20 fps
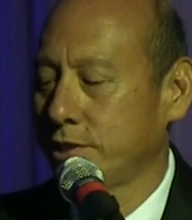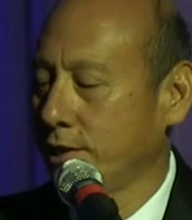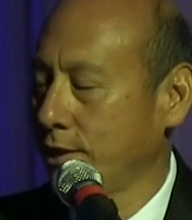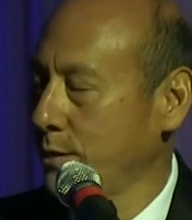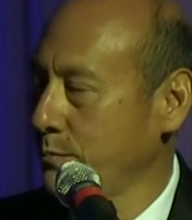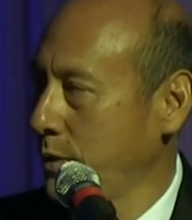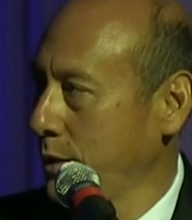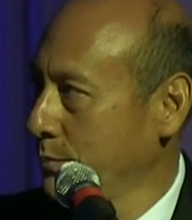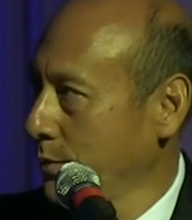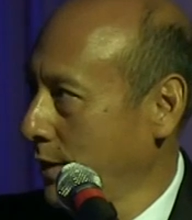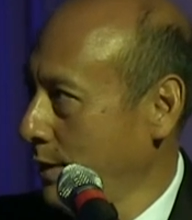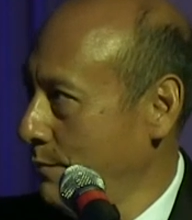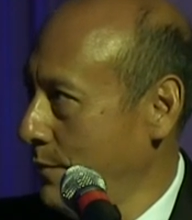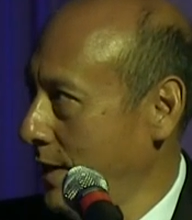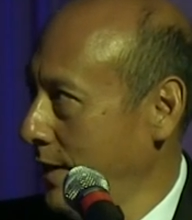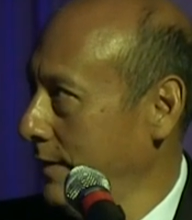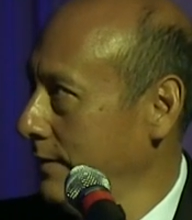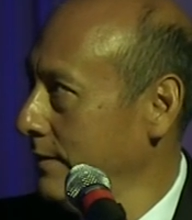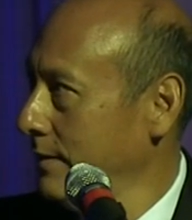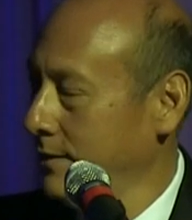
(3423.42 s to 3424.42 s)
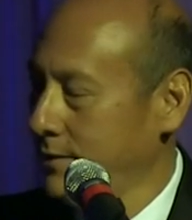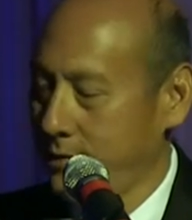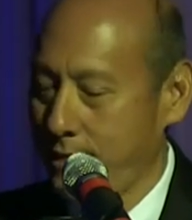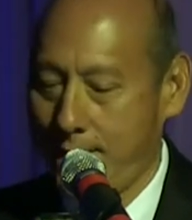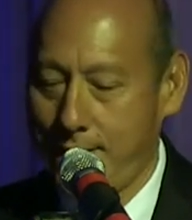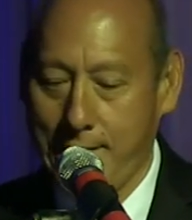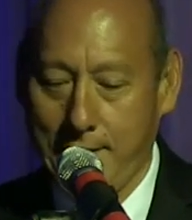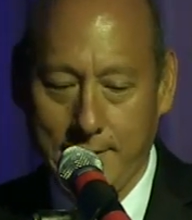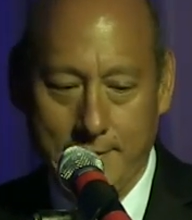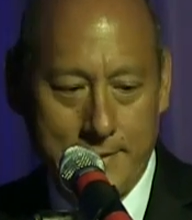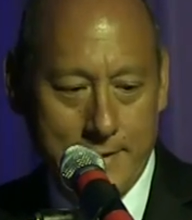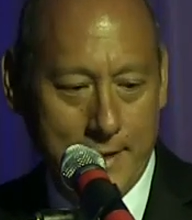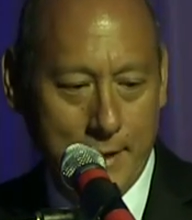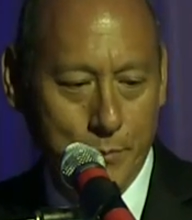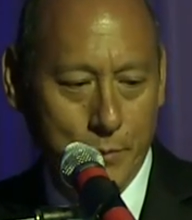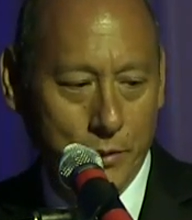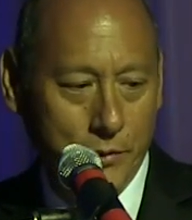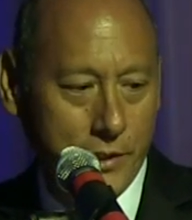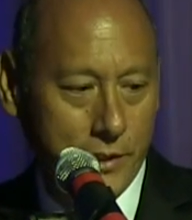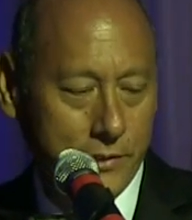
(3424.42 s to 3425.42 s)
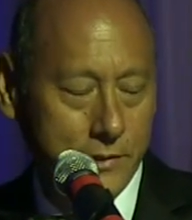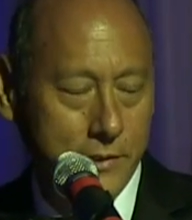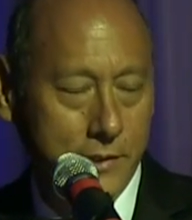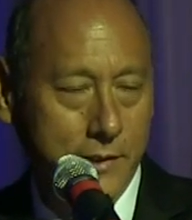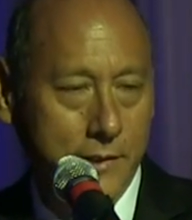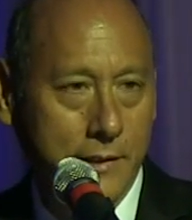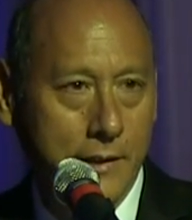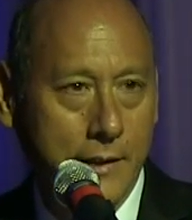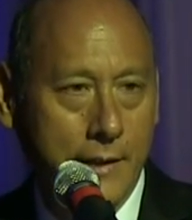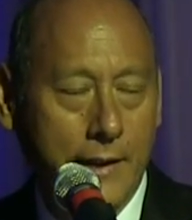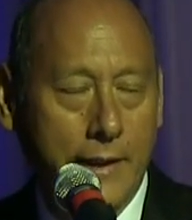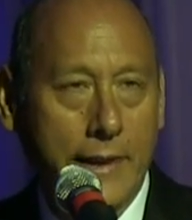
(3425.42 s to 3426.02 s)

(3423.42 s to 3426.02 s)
was telling people at my dining table that uh,